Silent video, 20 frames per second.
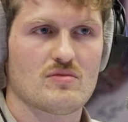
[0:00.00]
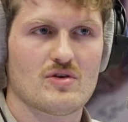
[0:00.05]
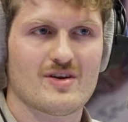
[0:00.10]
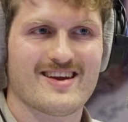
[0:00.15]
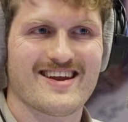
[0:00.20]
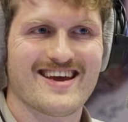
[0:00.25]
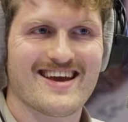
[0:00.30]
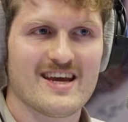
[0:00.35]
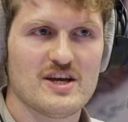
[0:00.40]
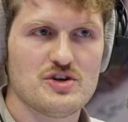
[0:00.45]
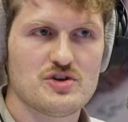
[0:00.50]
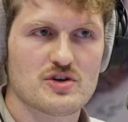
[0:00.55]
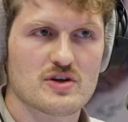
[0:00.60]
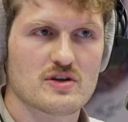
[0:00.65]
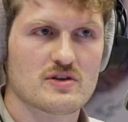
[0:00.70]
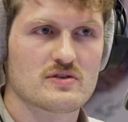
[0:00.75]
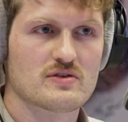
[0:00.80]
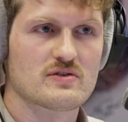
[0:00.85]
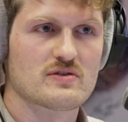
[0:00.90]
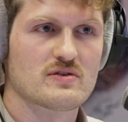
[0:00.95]

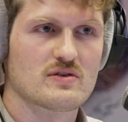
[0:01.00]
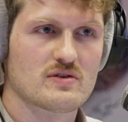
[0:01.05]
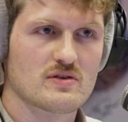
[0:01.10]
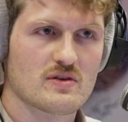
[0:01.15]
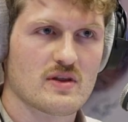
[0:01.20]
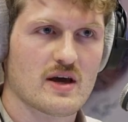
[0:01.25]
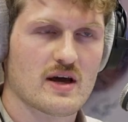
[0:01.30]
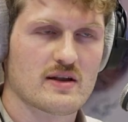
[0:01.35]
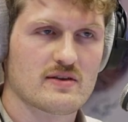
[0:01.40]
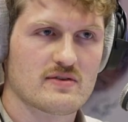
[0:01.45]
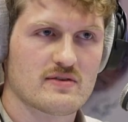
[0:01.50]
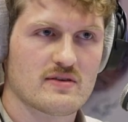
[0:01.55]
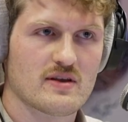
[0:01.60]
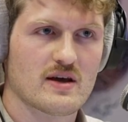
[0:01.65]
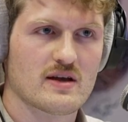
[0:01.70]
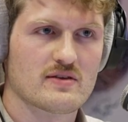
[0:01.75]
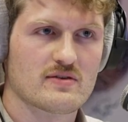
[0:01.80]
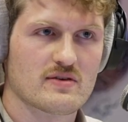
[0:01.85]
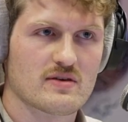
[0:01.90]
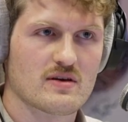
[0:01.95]
agent
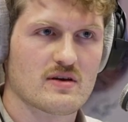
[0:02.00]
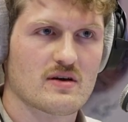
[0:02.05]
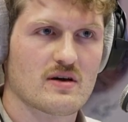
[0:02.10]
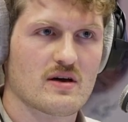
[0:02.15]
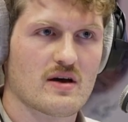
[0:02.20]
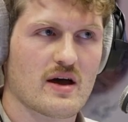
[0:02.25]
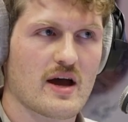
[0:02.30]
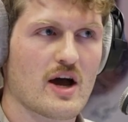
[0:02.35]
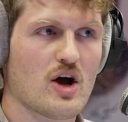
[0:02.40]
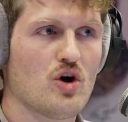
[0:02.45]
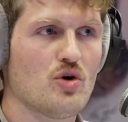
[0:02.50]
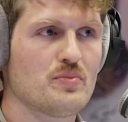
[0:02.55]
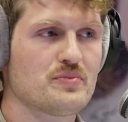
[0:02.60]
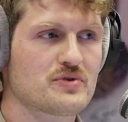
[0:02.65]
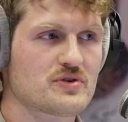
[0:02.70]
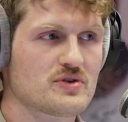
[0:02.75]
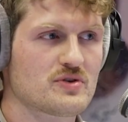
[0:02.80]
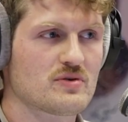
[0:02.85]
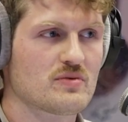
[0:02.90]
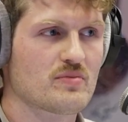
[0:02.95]
that
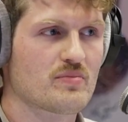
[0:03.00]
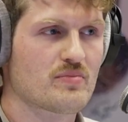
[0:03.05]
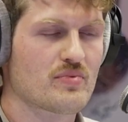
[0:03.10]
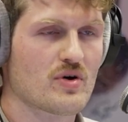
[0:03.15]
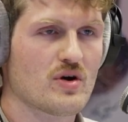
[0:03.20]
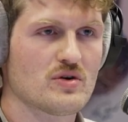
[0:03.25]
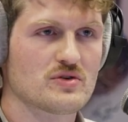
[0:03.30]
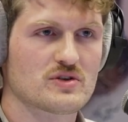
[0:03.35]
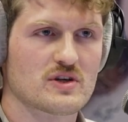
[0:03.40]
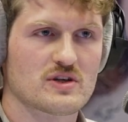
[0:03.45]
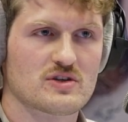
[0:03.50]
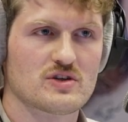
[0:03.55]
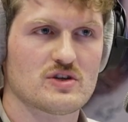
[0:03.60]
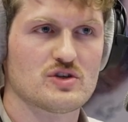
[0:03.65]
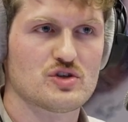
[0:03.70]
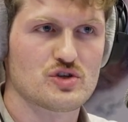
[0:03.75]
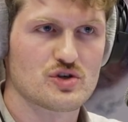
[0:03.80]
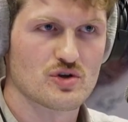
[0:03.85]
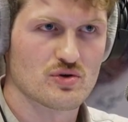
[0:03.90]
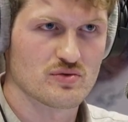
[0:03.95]
helps process
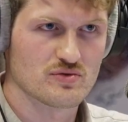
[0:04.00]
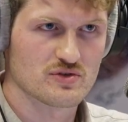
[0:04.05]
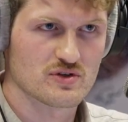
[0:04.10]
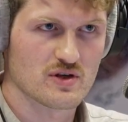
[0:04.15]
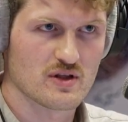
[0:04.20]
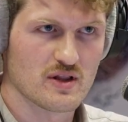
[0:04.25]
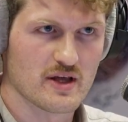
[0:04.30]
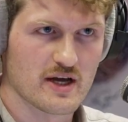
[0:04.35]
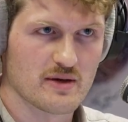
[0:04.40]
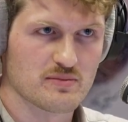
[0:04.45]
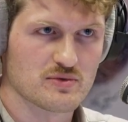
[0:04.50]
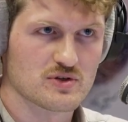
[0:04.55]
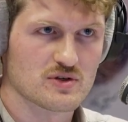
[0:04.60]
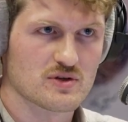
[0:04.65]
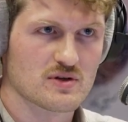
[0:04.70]
insurance claims.